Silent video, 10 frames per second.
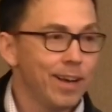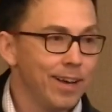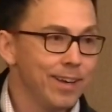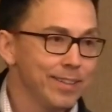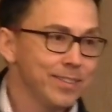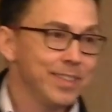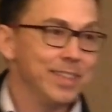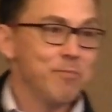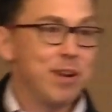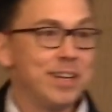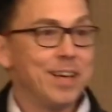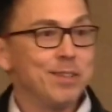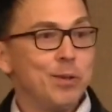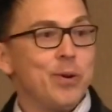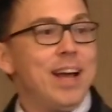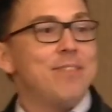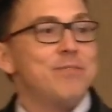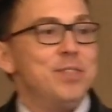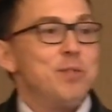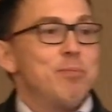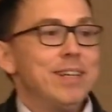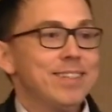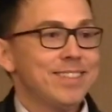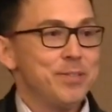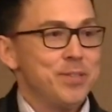Uh, she rented out the lower half of a duplex.